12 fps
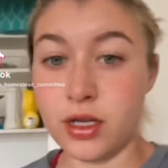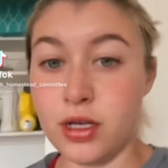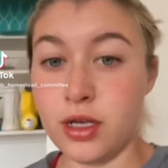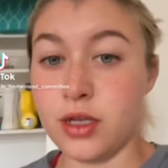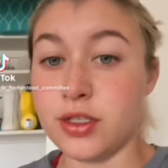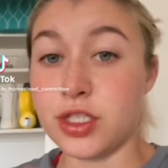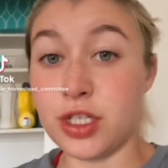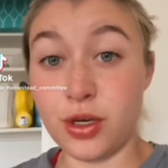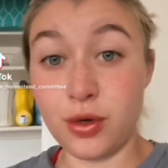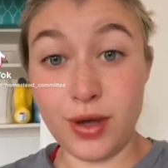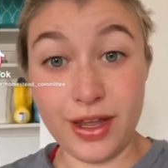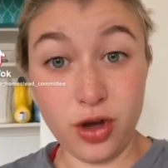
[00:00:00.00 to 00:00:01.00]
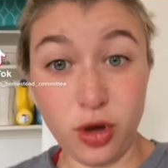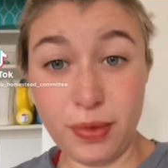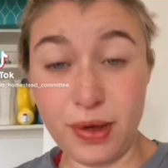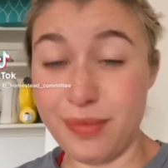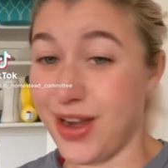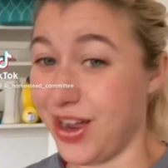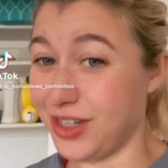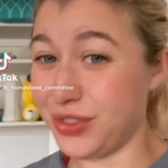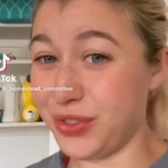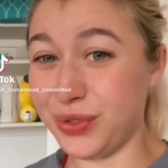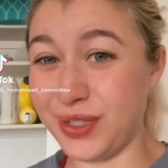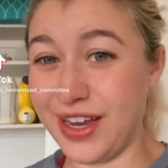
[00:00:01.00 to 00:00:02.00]
So I hope I'm not
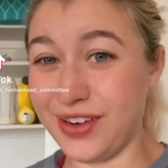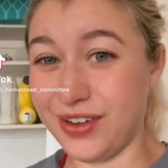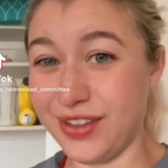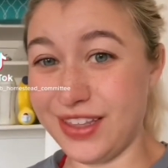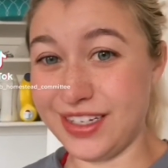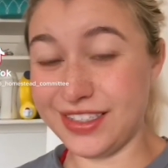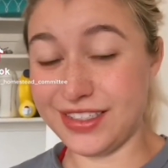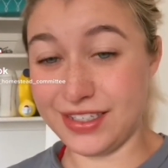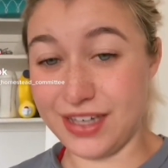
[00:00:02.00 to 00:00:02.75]
too late on this.